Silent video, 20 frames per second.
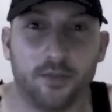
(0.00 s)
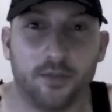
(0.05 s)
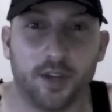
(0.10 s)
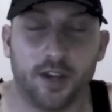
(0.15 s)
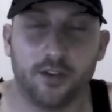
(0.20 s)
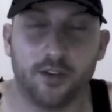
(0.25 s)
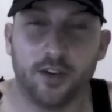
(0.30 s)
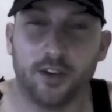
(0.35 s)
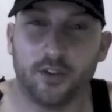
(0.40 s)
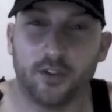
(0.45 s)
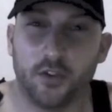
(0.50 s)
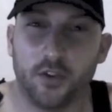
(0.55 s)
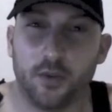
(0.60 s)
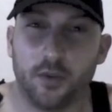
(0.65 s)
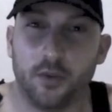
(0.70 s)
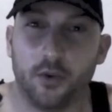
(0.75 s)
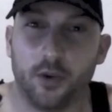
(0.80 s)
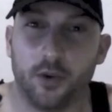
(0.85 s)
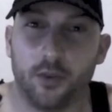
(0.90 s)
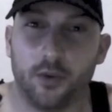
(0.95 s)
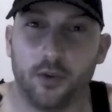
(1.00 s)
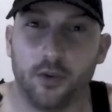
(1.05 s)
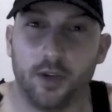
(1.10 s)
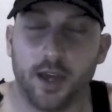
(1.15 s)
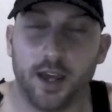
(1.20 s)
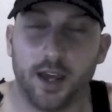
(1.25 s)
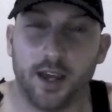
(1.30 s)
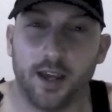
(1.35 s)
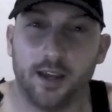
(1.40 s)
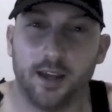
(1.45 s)
beaters that had holes in them in the
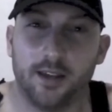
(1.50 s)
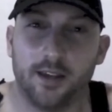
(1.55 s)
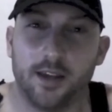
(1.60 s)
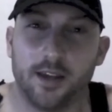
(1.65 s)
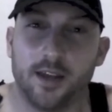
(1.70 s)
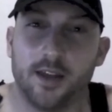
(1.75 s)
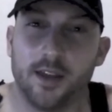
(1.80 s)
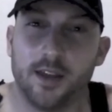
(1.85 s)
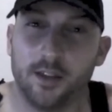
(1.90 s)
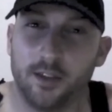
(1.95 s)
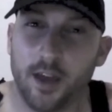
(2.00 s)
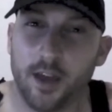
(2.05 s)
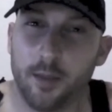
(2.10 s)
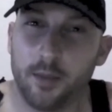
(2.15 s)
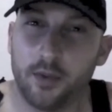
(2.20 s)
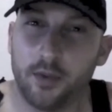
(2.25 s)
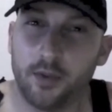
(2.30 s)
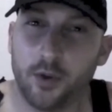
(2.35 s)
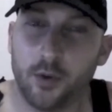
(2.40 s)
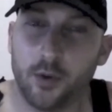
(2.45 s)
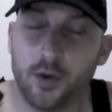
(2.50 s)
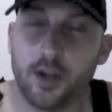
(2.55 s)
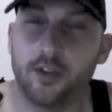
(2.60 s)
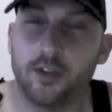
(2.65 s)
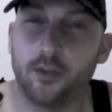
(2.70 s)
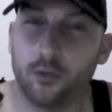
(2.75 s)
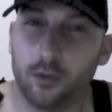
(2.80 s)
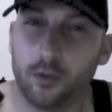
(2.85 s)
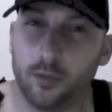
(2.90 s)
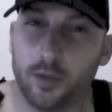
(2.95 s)
Philippines. And
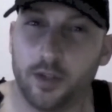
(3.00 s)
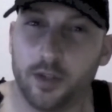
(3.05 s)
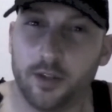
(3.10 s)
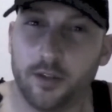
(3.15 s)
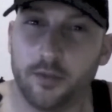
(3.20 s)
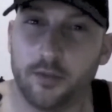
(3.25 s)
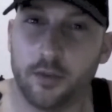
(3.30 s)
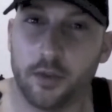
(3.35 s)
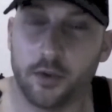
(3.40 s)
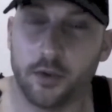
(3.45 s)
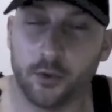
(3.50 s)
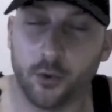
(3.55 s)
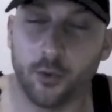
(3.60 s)
now they see me doing